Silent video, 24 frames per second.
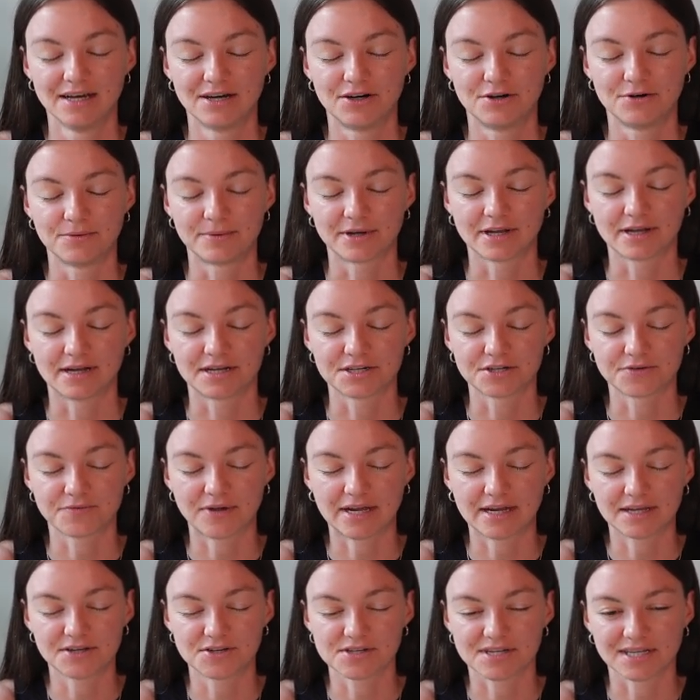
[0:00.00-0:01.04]
oh my gosh, if I
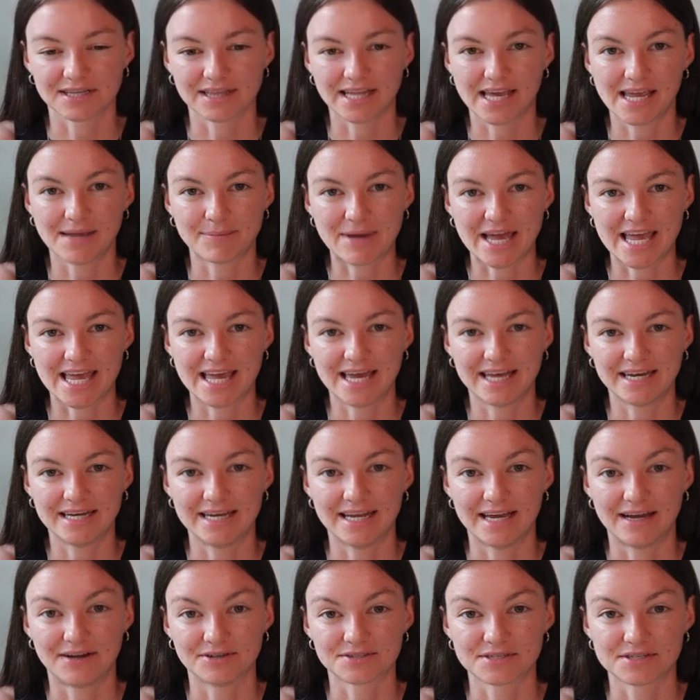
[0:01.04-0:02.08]
could just lay my head
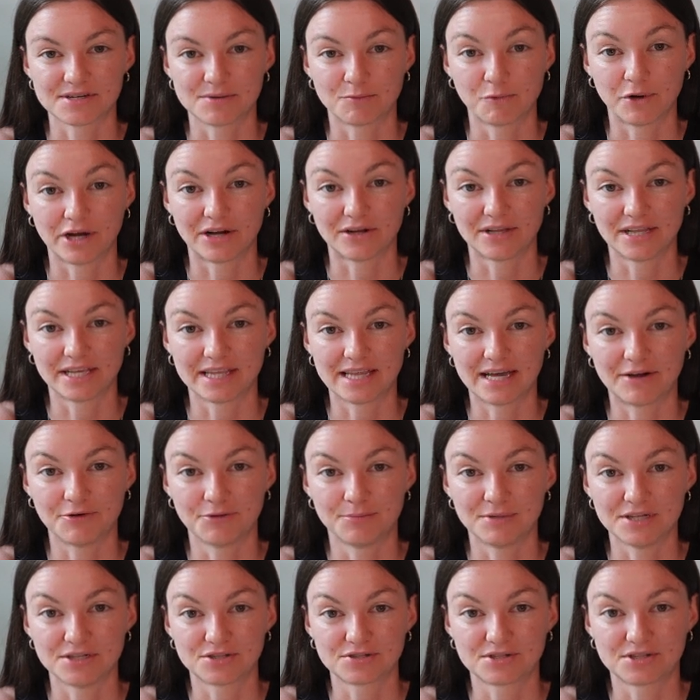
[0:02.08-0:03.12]
down somewhere, like that would
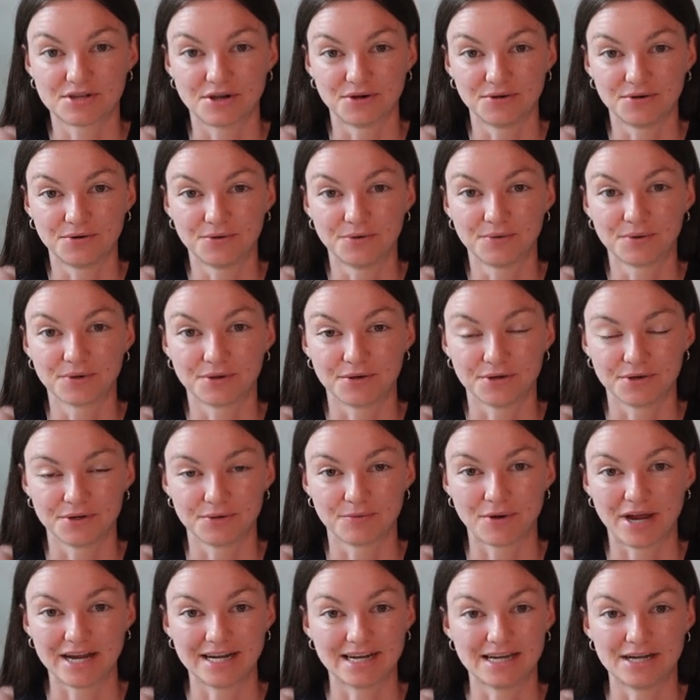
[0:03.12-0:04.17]
be so good
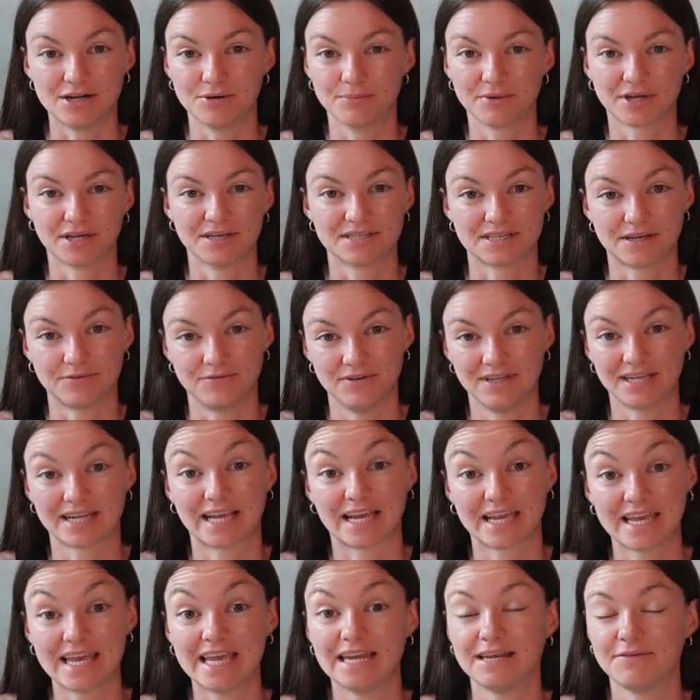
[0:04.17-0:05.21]
right now, because I feel like I
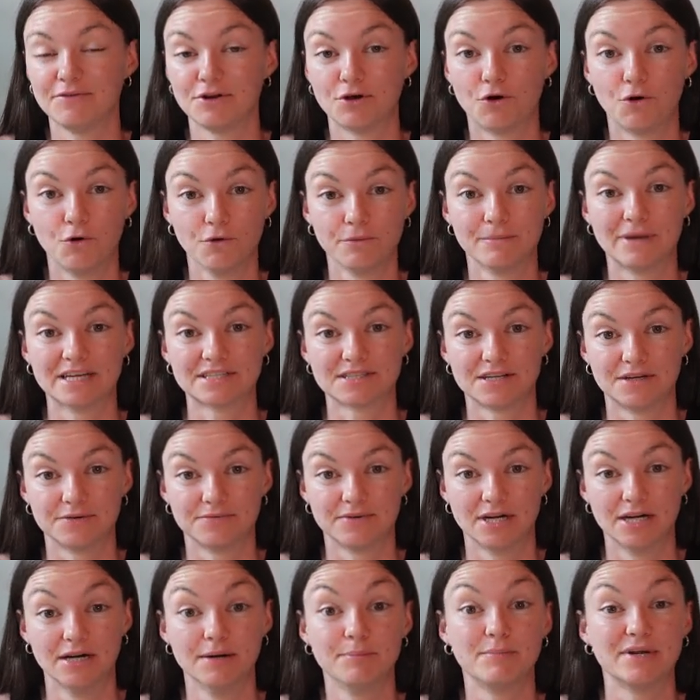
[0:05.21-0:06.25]
can't even hold myself
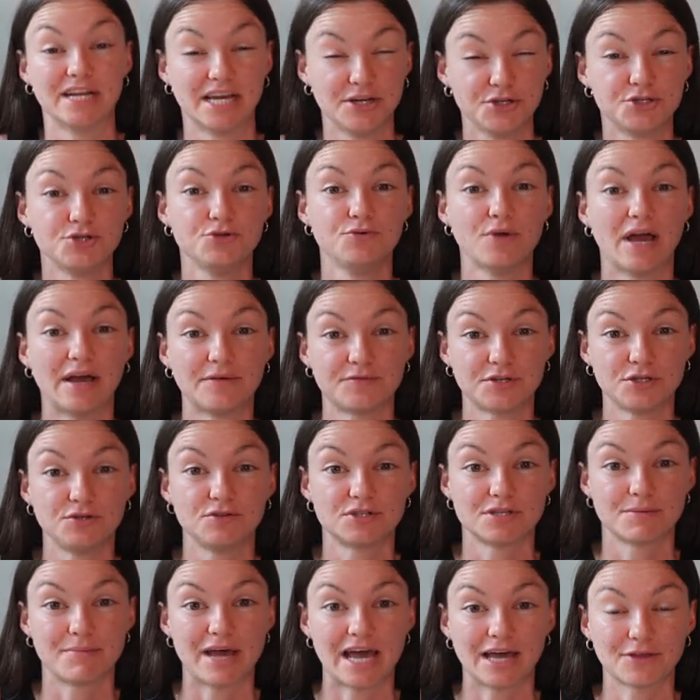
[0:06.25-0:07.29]
up, but I do have to
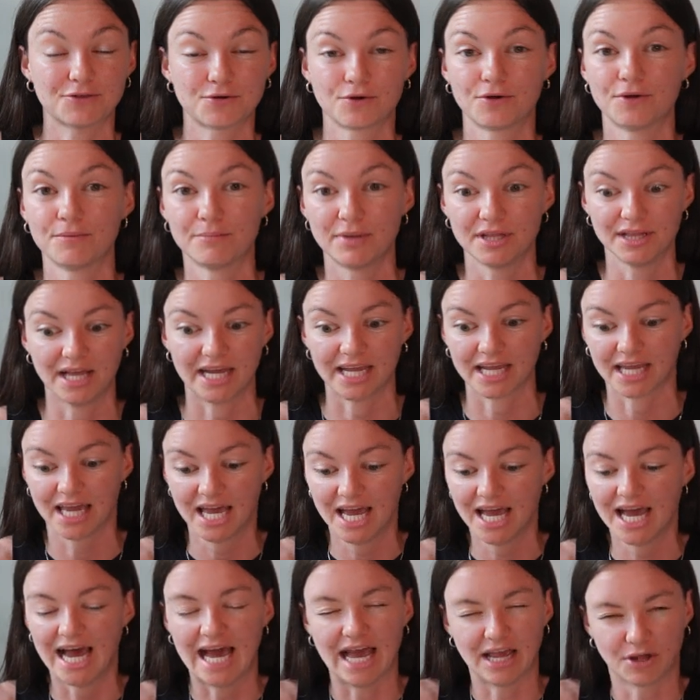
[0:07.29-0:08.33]
use the bathroom, but like
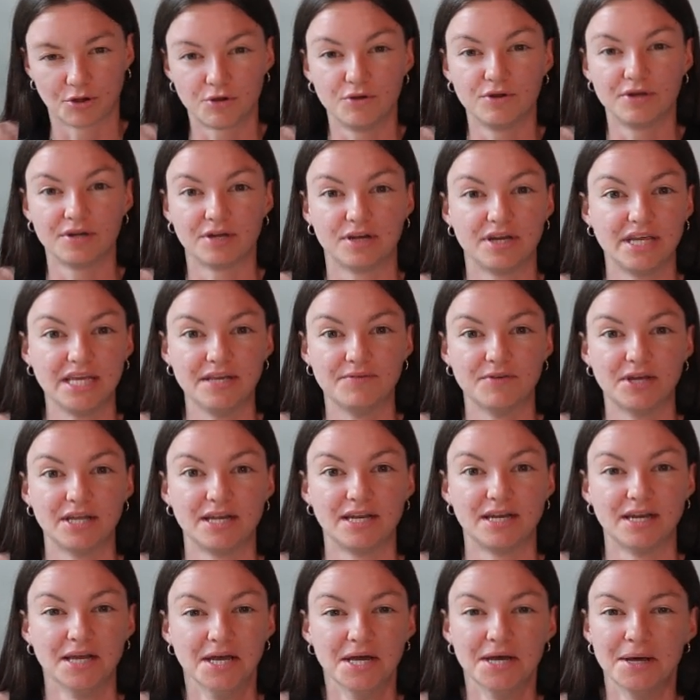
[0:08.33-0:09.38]
I couldn't
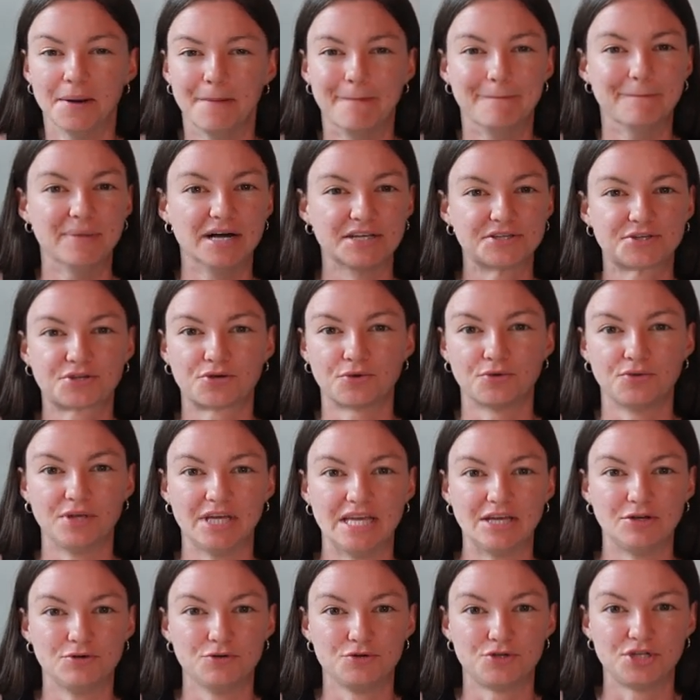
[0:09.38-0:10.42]
even muster the
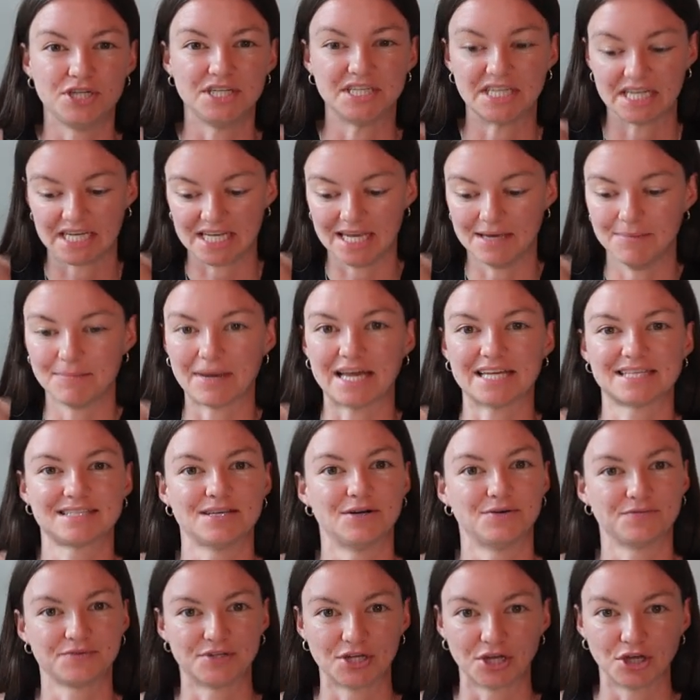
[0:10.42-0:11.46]
energy to get
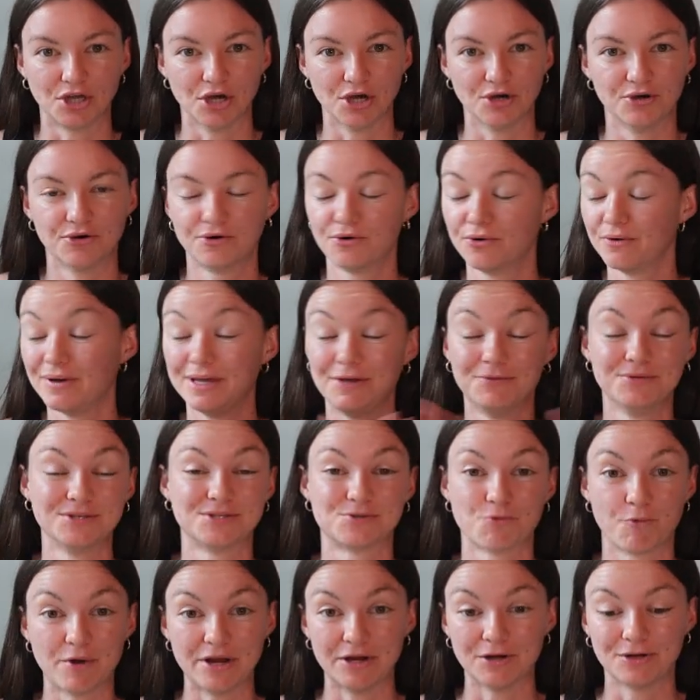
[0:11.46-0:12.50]
myself to go. It
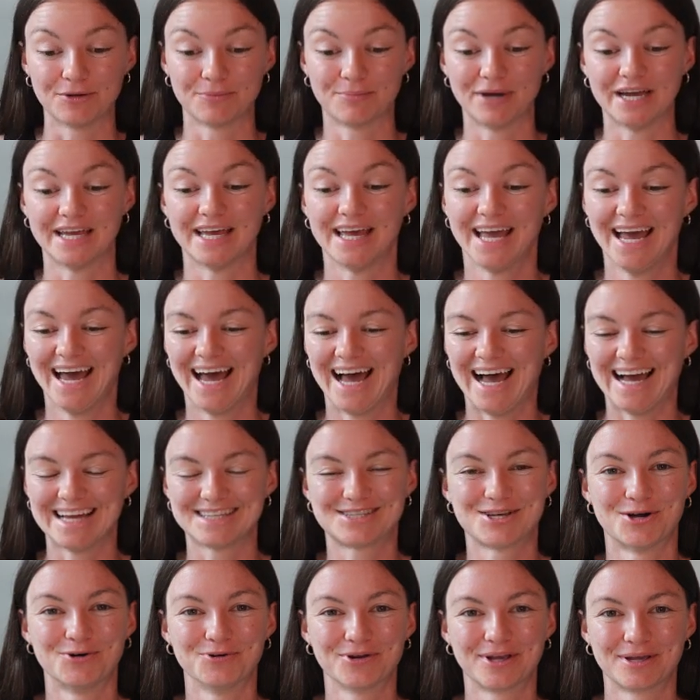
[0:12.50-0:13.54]
was weird, but I
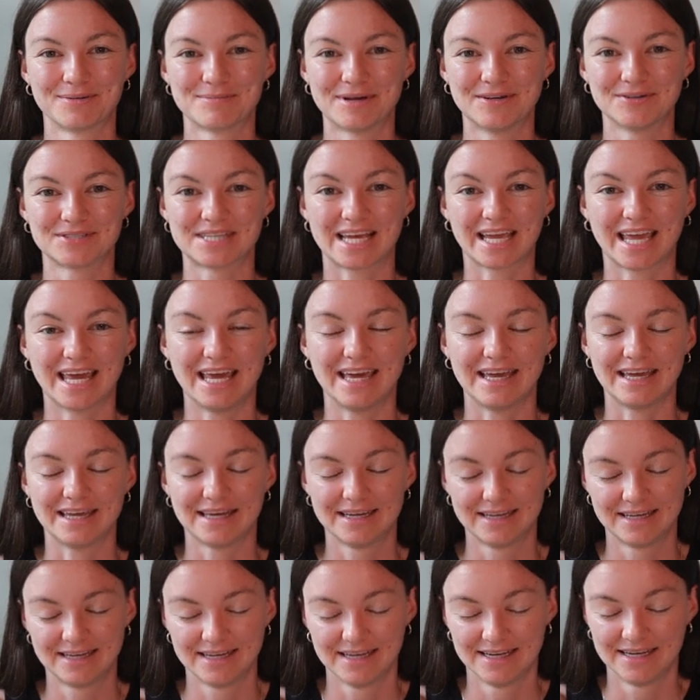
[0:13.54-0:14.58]
told him, I was like, hey,
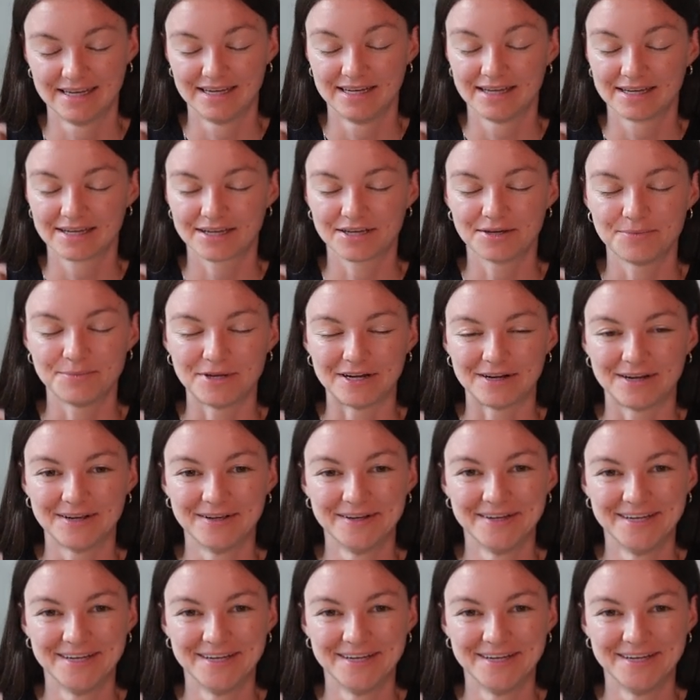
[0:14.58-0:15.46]
come here.